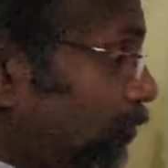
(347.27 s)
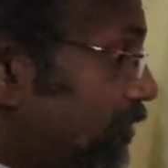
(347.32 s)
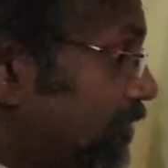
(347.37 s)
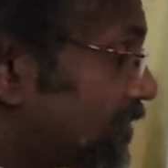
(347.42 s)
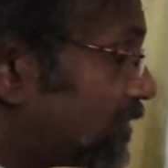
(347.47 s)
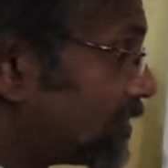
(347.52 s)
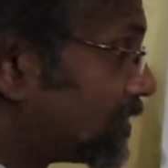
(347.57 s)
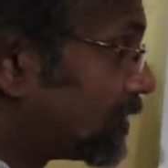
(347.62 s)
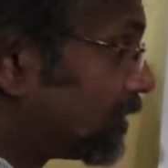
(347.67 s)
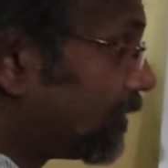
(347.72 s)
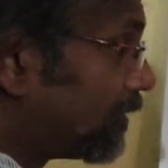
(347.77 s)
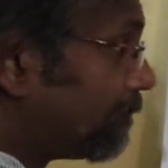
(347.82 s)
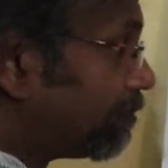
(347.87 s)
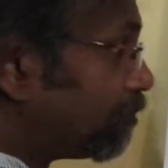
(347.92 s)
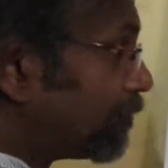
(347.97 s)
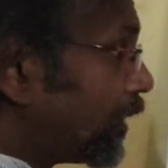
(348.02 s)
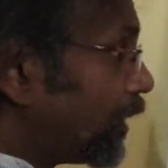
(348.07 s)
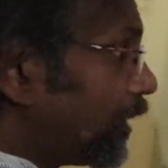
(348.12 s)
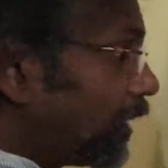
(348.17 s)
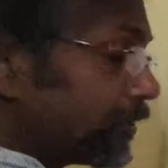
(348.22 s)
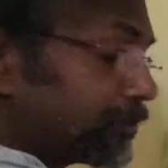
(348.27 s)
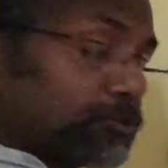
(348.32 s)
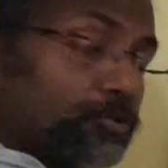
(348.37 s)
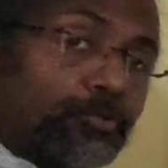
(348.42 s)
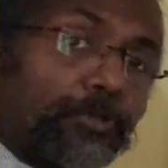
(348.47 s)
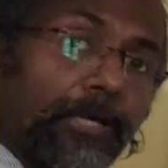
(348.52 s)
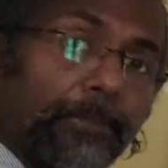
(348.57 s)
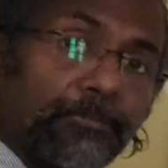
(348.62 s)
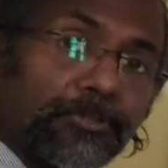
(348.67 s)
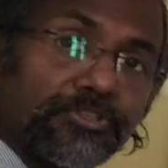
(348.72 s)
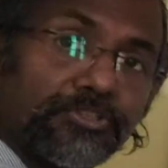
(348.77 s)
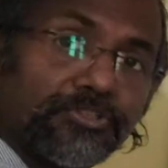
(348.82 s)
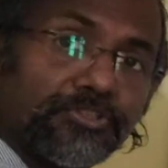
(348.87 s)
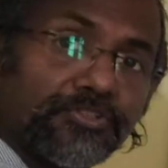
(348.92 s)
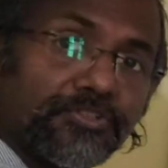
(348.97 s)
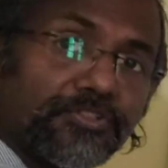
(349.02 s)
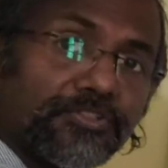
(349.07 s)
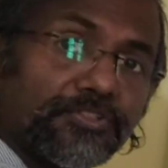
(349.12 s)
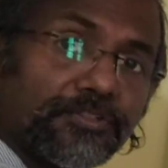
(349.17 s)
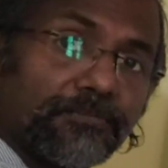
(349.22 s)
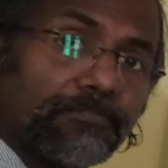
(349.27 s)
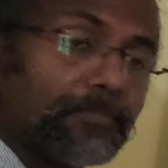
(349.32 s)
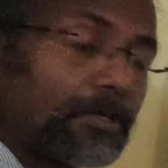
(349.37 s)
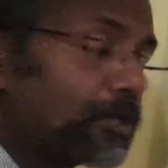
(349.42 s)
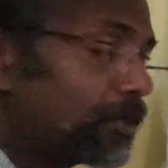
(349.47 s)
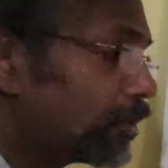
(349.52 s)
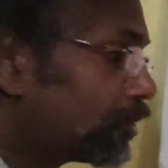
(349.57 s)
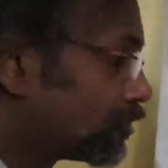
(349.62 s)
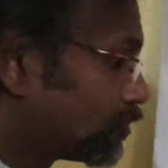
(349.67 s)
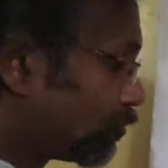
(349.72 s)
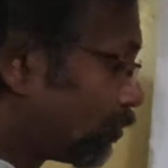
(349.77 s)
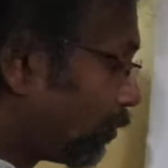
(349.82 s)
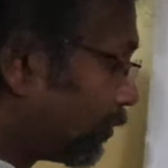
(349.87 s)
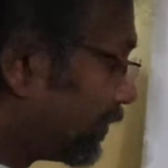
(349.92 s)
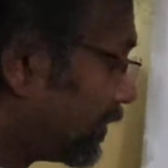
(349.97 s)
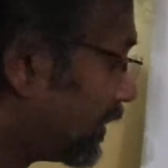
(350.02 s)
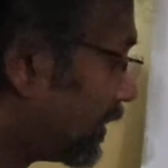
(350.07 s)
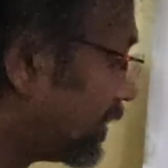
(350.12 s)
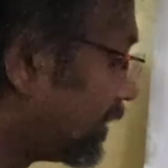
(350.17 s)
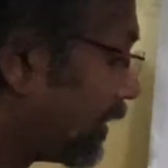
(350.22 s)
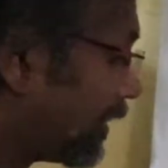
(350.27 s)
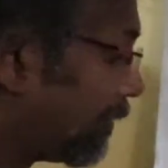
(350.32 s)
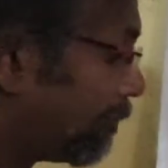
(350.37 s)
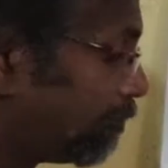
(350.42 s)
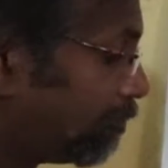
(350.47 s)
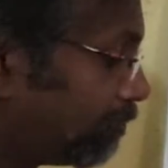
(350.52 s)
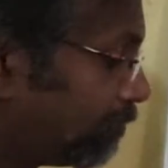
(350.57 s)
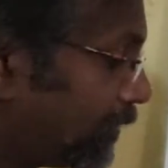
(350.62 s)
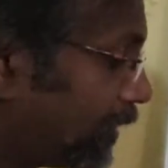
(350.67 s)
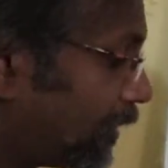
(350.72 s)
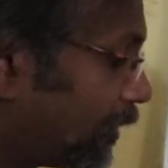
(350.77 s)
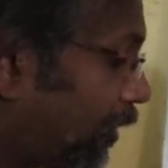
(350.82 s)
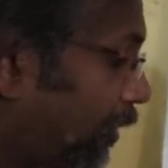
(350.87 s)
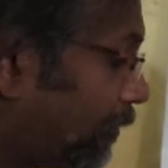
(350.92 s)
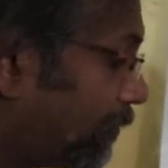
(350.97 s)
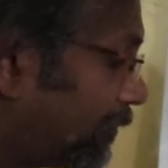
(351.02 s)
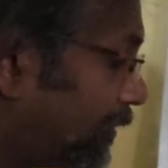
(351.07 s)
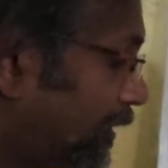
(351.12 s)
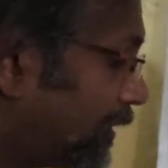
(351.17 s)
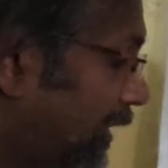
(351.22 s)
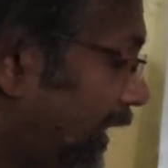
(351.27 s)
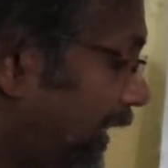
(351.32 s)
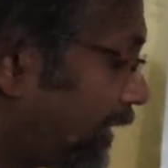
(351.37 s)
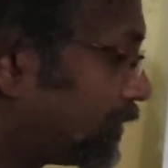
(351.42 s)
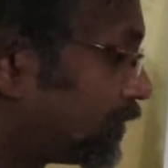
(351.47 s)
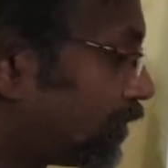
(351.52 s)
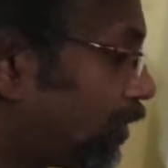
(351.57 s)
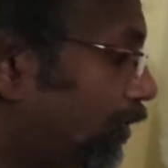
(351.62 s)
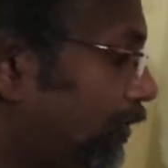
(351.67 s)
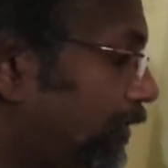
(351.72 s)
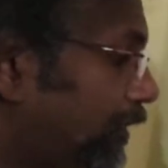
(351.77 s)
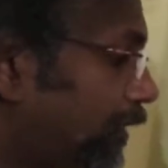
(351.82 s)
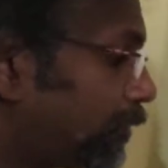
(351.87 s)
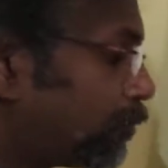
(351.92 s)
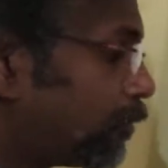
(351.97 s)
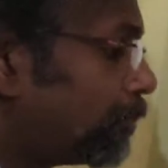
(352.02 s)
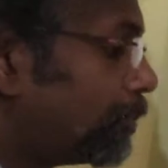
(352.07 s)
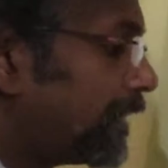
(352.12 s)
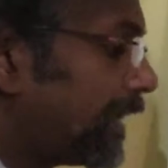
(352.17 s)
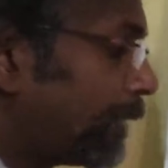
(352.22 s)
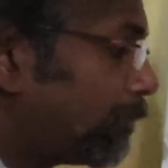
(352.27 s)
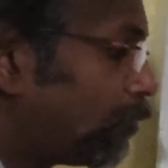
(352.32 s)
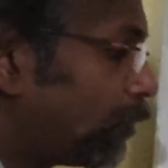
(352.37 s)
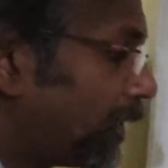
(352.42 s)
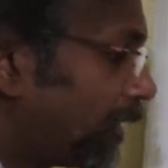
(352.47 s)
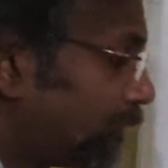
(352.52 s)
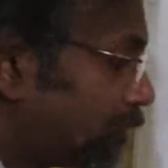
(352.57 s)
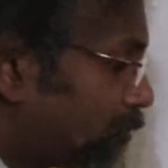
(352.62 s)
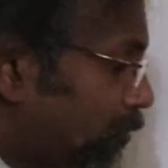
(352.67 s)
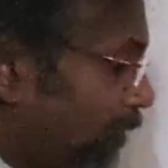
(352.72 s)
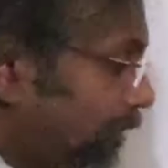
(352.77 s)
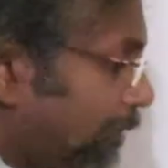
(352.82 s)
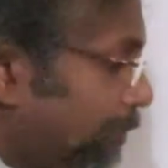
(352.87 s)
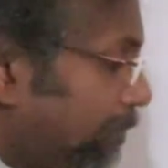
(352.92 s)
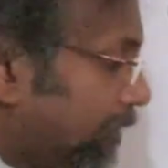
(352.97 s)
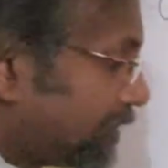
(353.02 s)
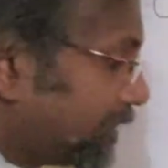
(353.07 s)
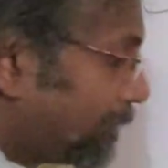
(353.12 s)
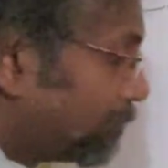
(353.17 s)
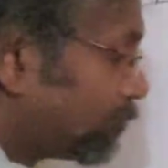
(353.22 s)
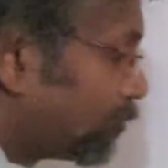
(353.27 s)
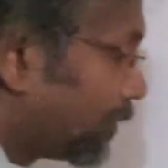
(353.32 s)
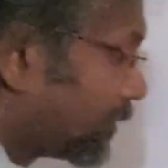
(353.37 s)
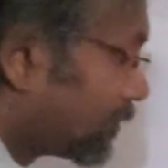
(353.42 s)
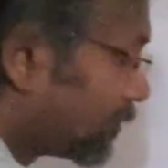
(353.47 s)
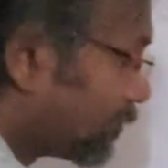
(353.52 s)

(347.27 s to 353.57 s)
now this is a two-dimensional system, so the x coordinate would be M1 x1 plus M2